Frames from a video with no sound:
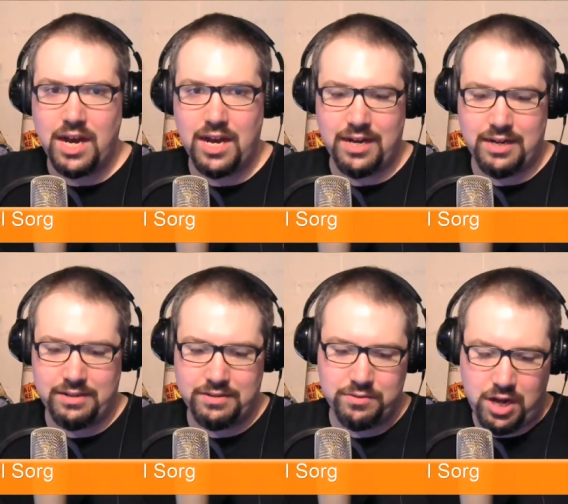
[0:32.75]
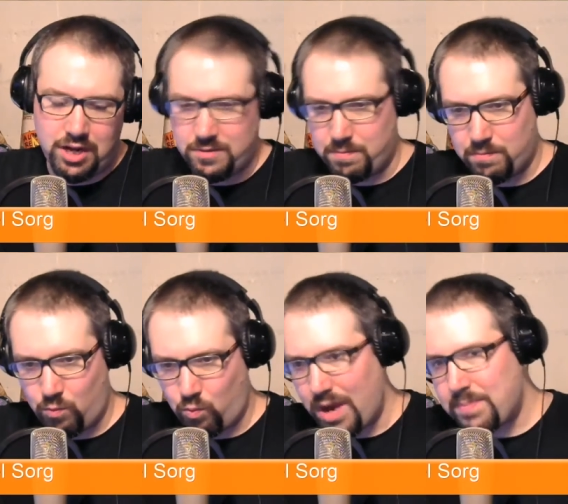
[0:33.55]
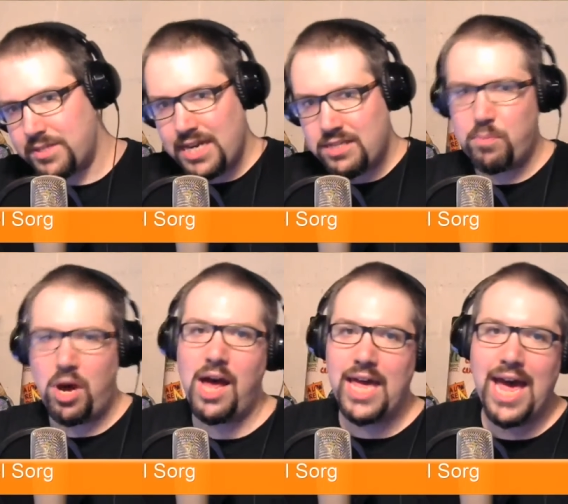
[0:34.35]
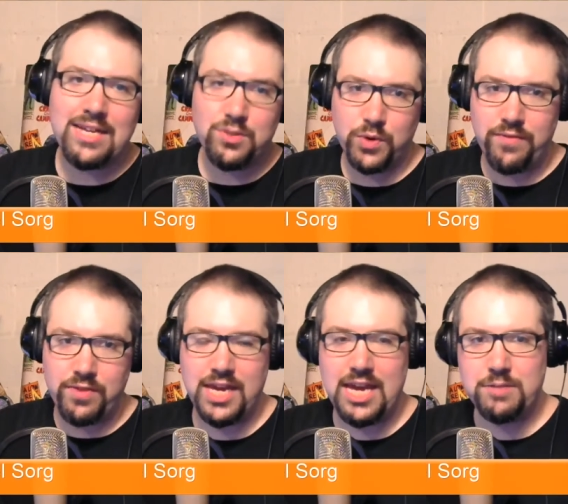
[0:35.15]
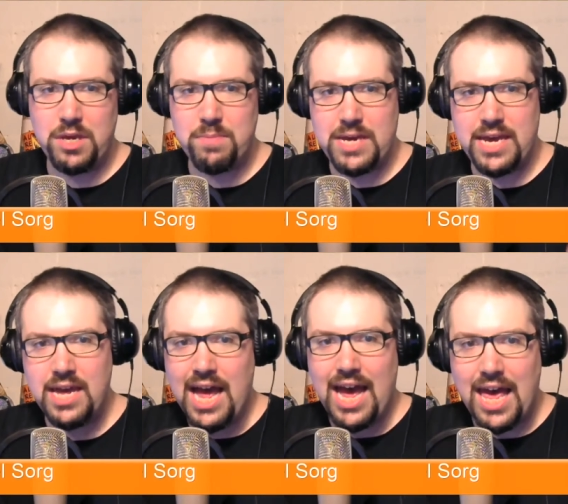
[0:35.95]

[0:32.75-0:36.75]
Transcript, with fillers: doing awesome websites, podcasts, whatever the case may be.